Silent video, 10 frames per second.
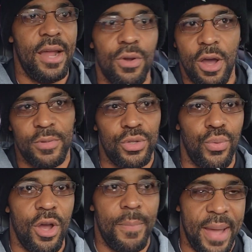handle up to
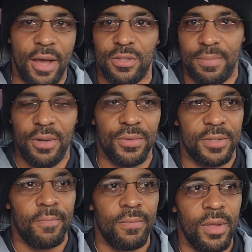12 pounds of
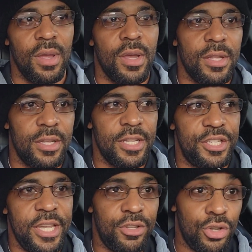boost. The
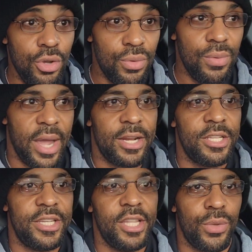G2 and
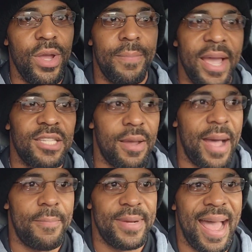the G3 makes
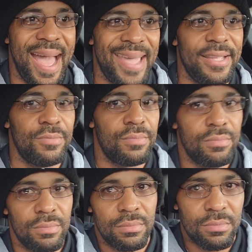about 9
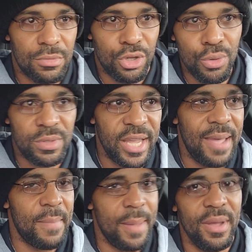to
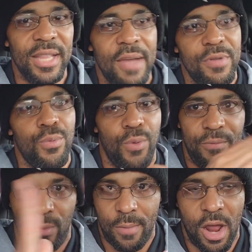10, maybe 11. You
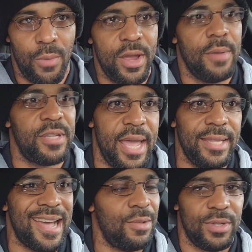rev it all the way up to
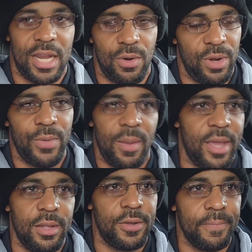8,000, which I don't really
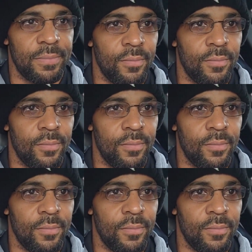recommend you do.